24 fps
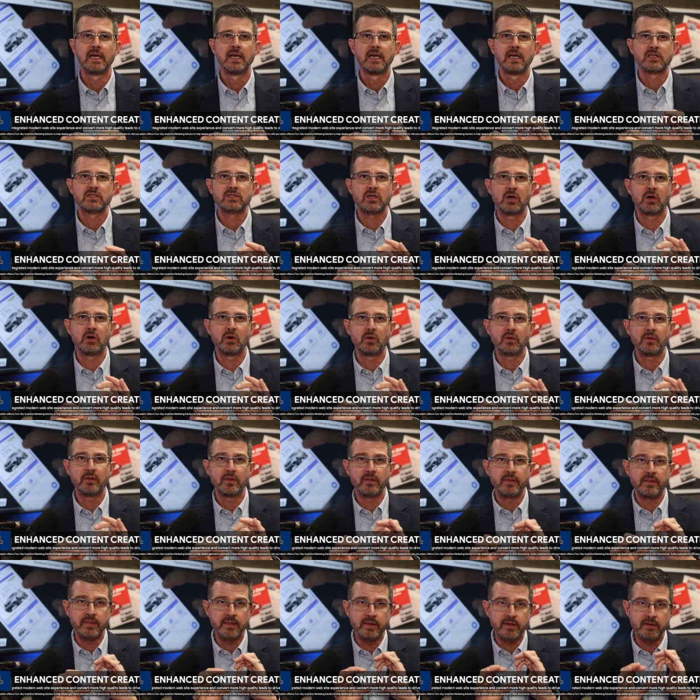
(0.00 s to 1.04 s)
So
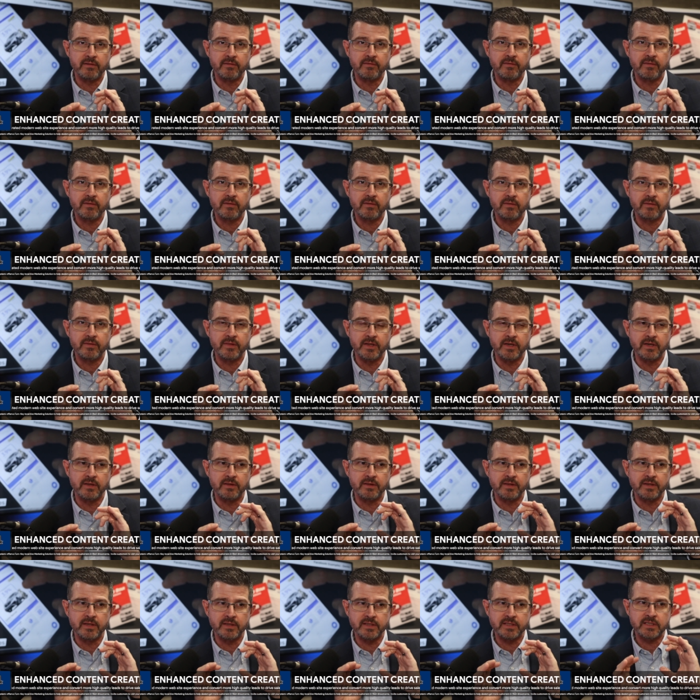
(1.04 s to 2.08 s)
the
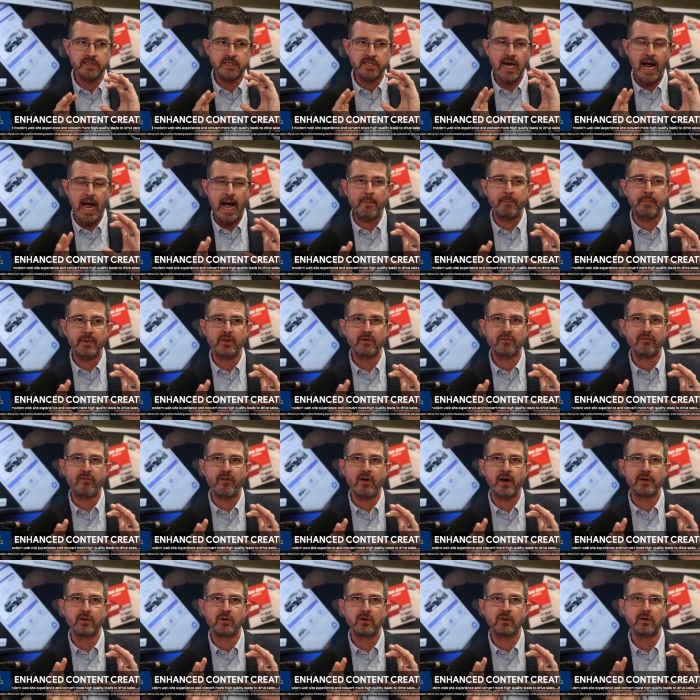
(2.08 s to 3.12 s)
the top of the
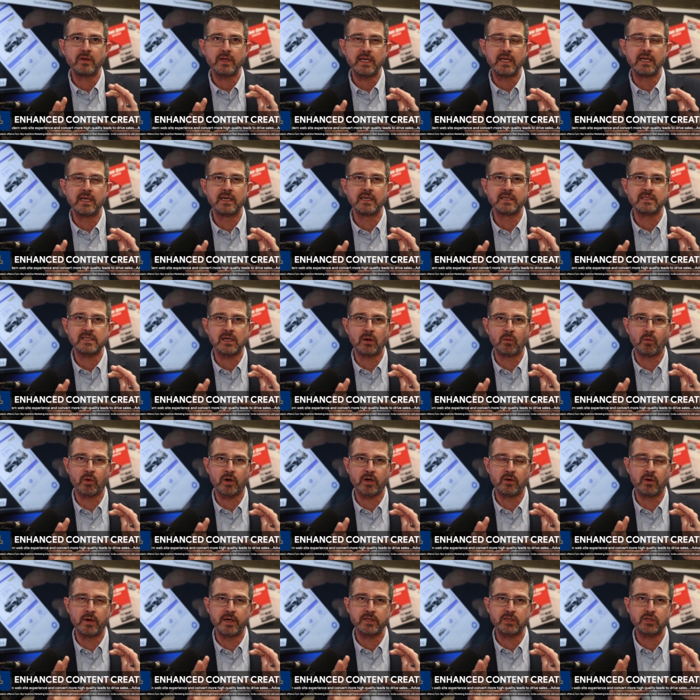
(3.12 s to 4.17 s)
funnel is that we're
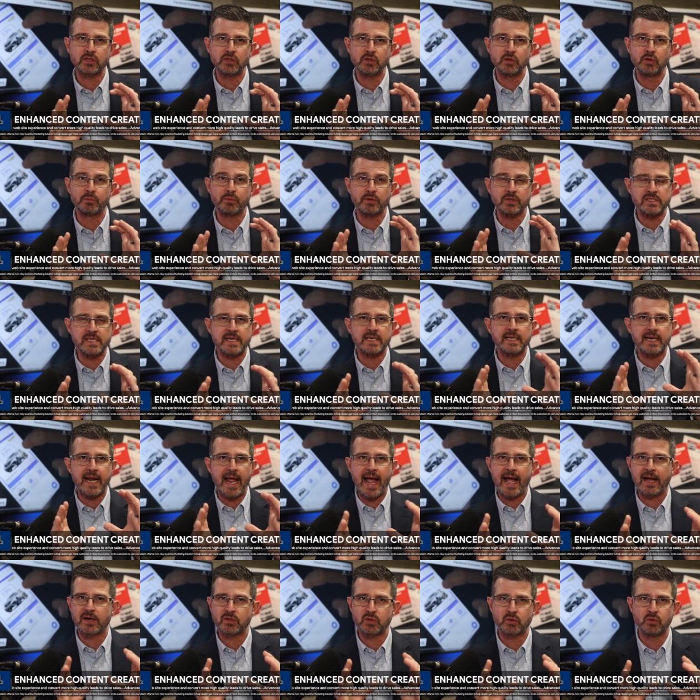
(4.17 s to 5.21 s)
going to present an
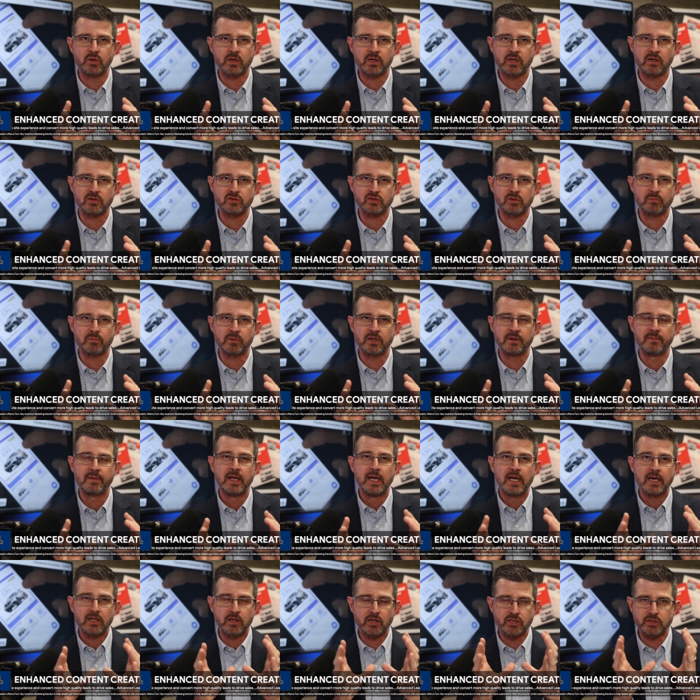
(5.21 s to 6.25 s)
ad to a customer.
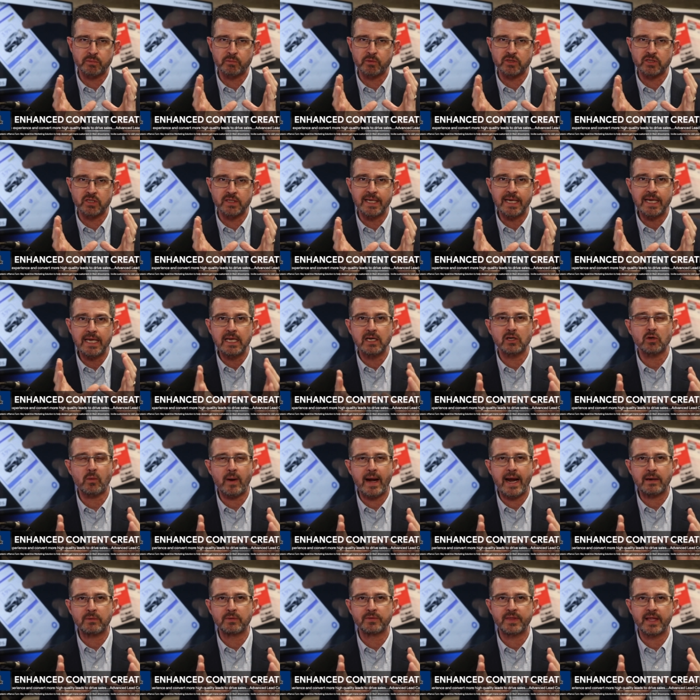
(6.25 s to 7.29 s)
Customer is going to
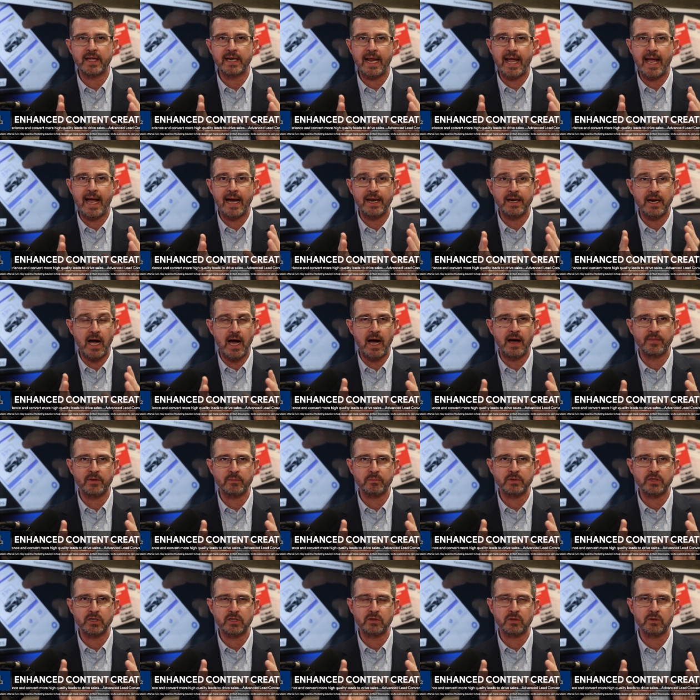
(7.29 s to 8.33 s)
interact with that ad on the
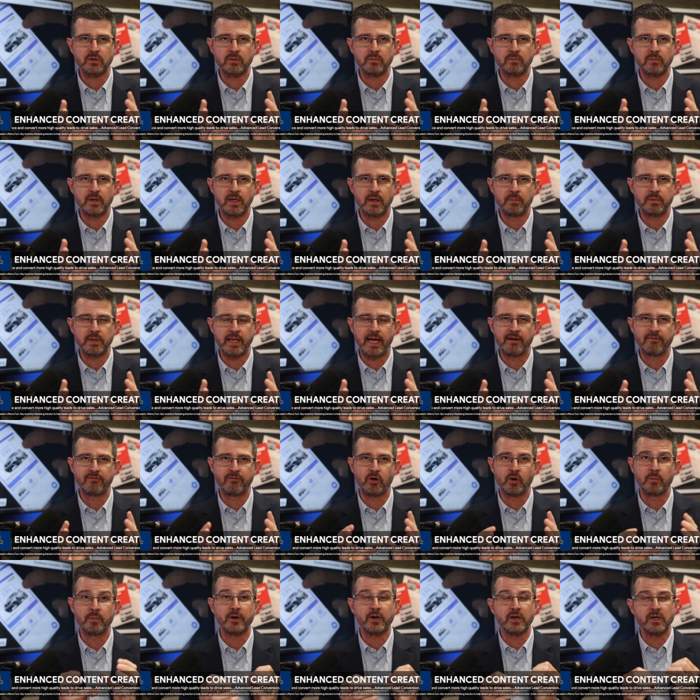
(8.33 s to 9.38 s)
particular
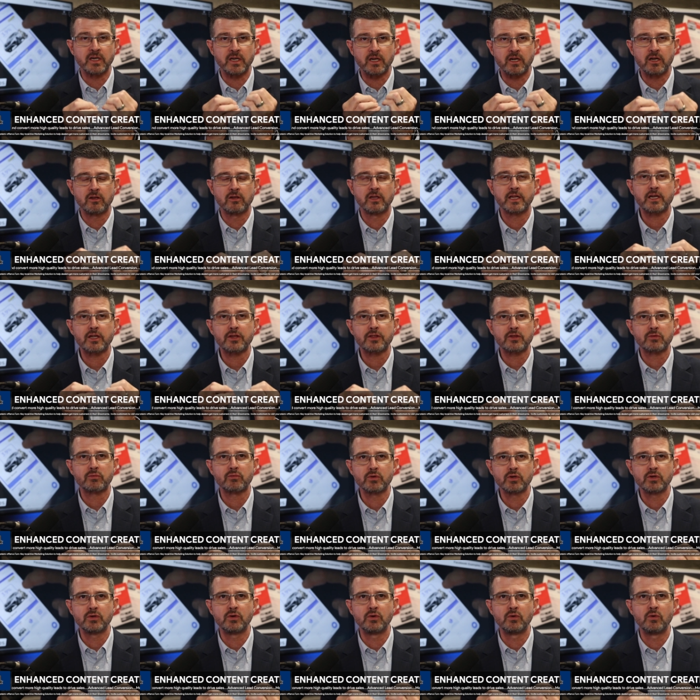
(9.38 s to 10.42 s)
platform. They're going to click
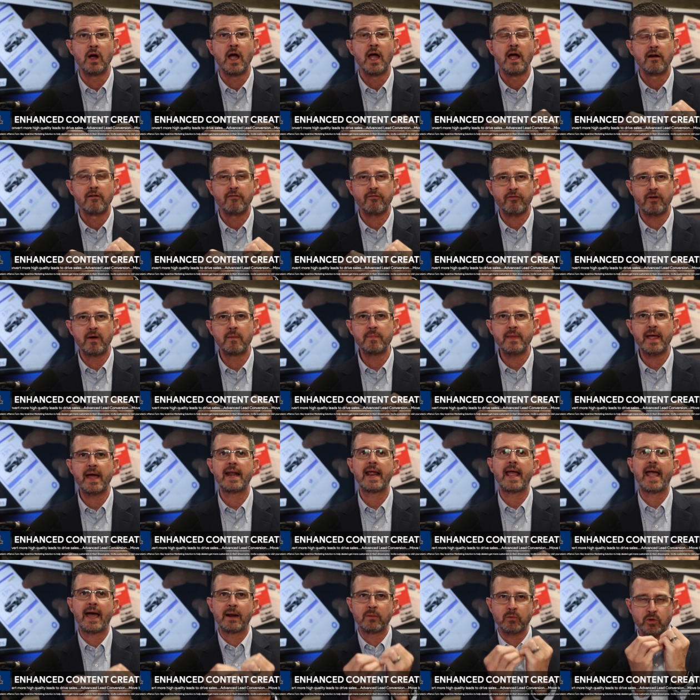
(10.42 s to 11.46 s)
through from that ad.